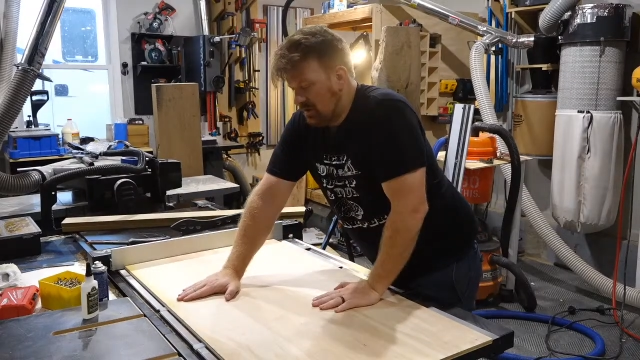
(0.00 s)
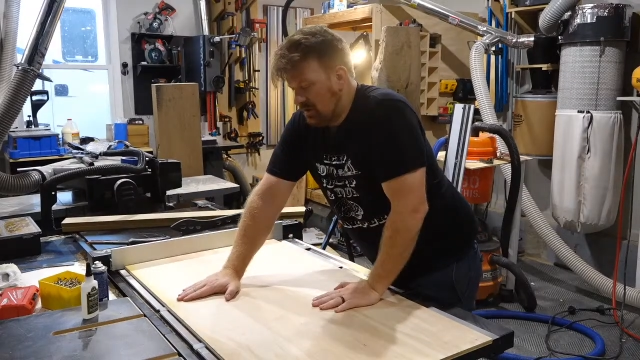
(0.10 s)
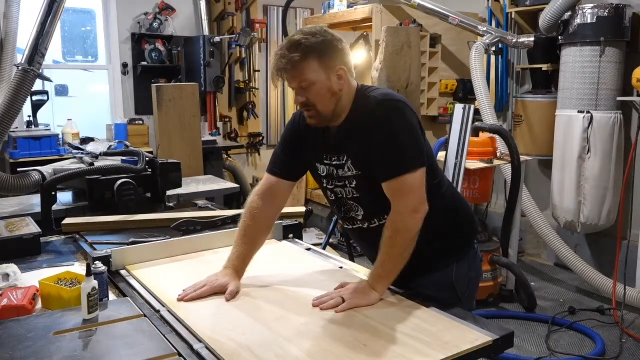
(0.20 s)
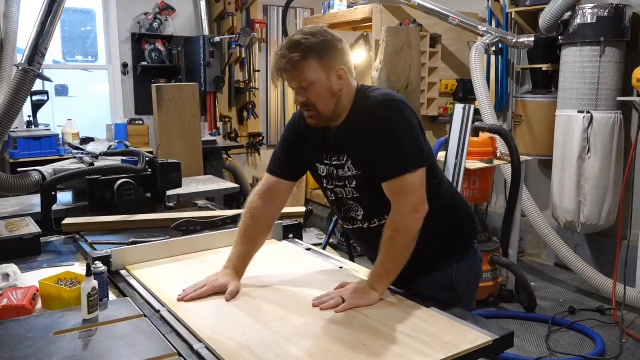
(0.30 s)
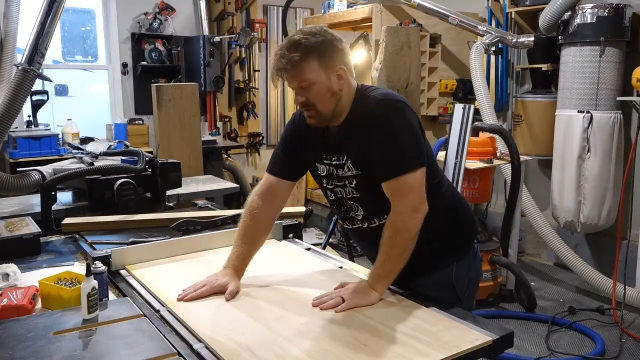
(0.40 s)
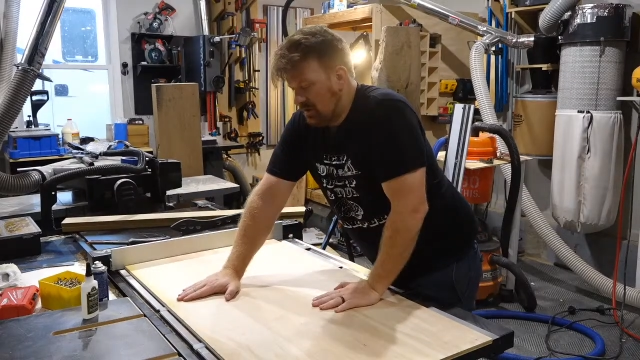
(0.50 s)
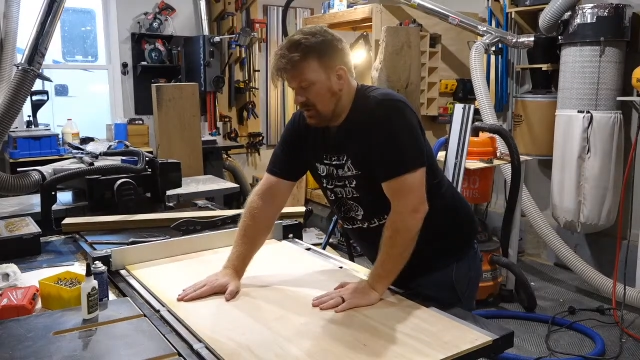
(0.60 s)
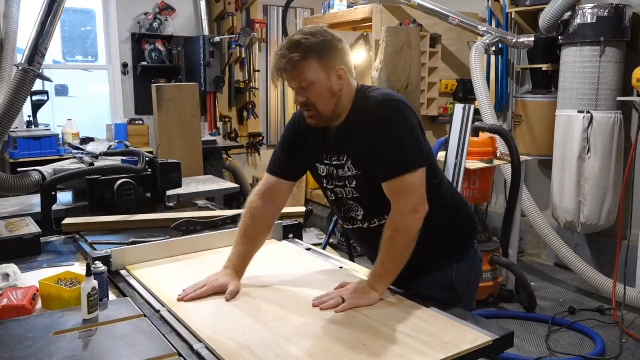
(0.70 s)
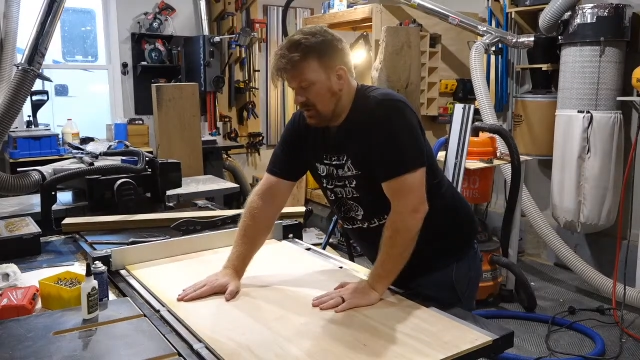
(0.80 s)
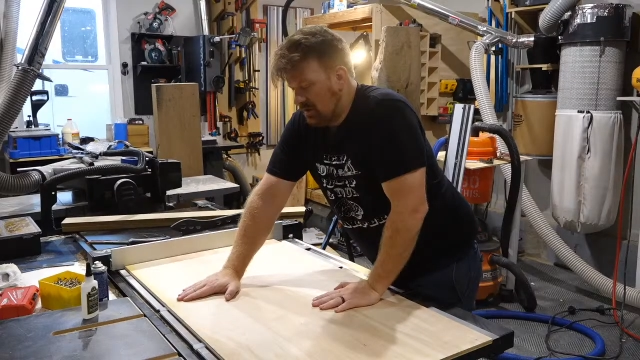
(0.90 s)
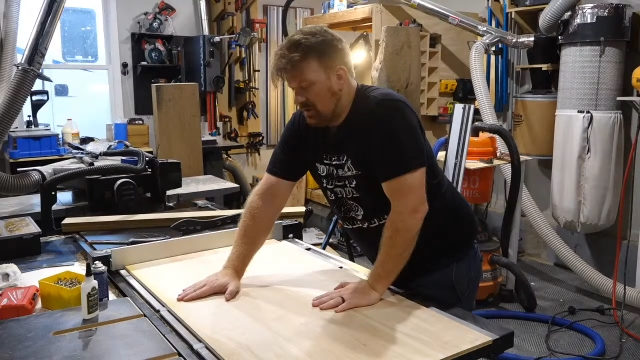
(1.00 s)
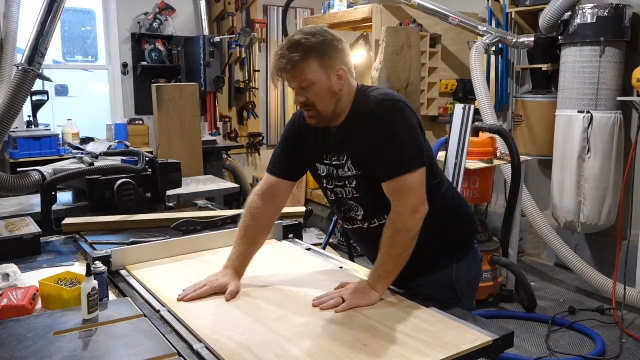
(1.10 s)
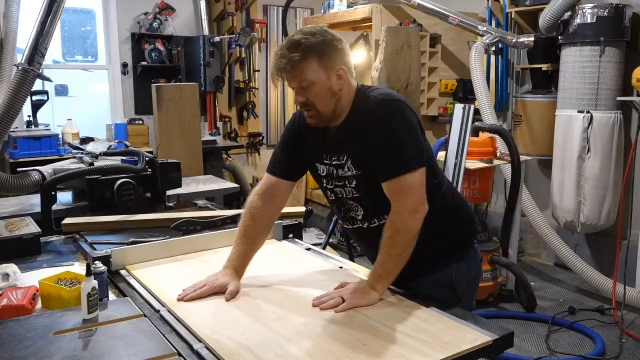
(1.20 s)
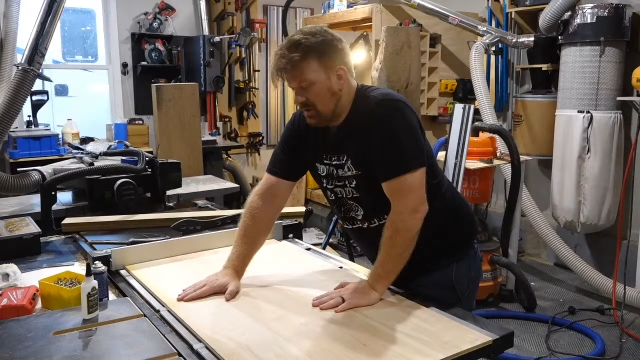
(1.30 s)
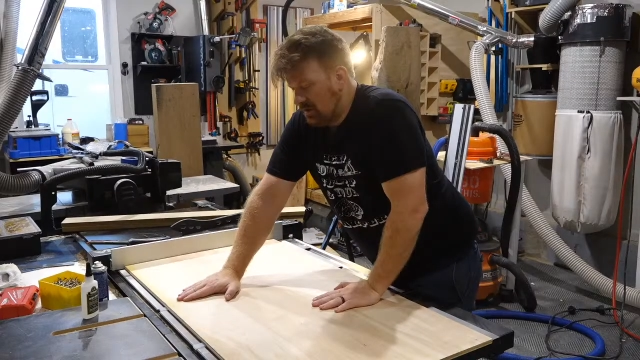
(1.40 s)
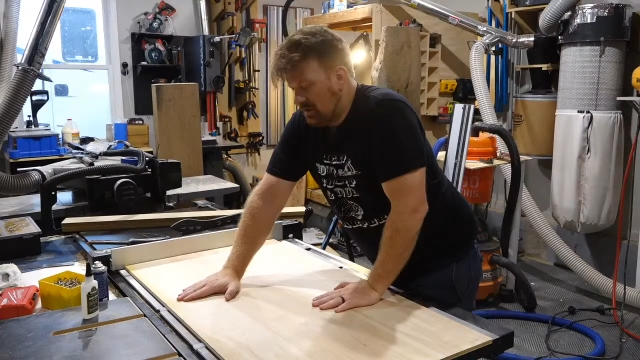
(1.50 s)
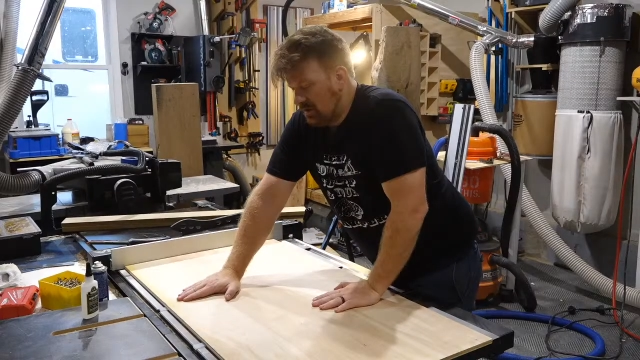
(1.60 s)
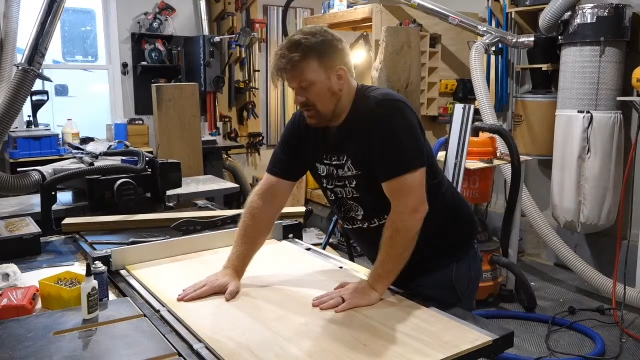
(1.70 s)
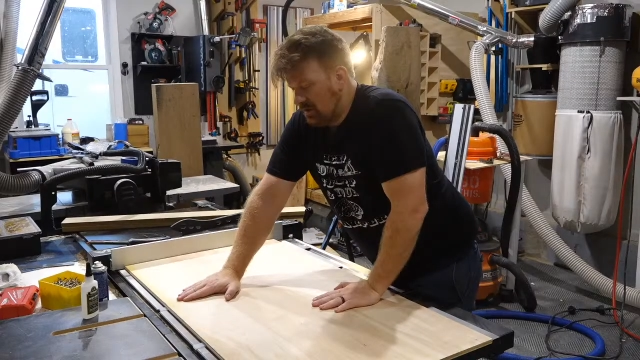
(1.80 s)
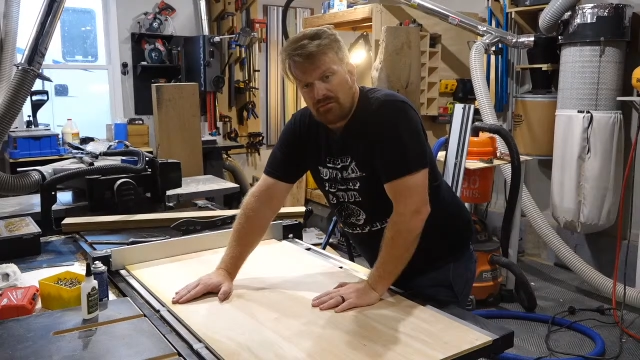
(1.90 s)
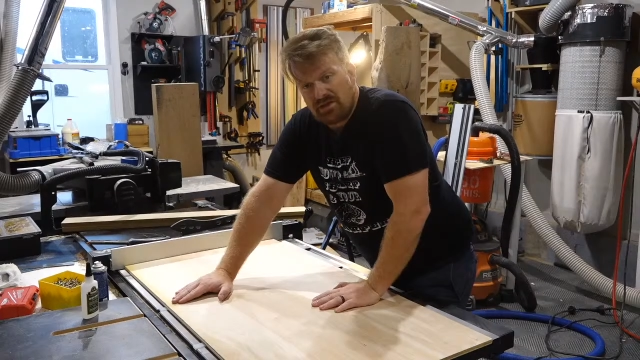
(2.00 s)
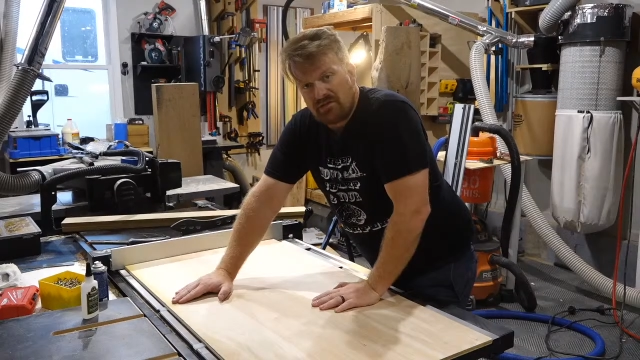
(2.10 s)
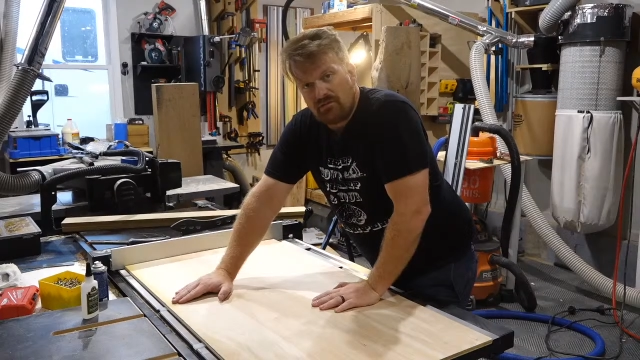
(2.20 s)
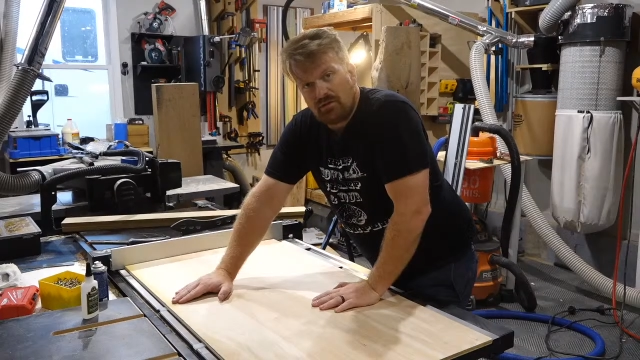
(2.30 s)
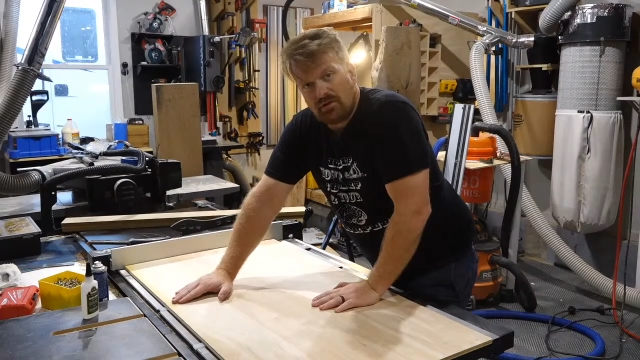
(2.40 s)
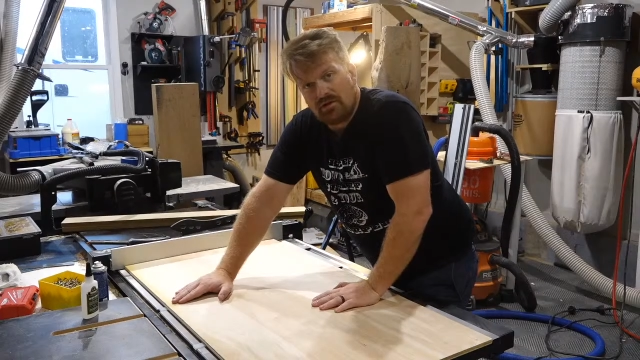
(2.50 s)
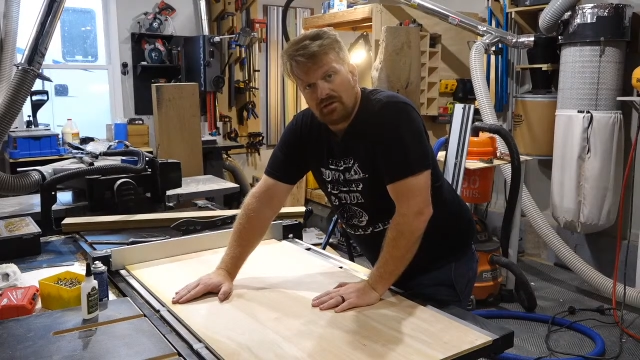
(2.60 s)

as I stand here holding down a piece of wood,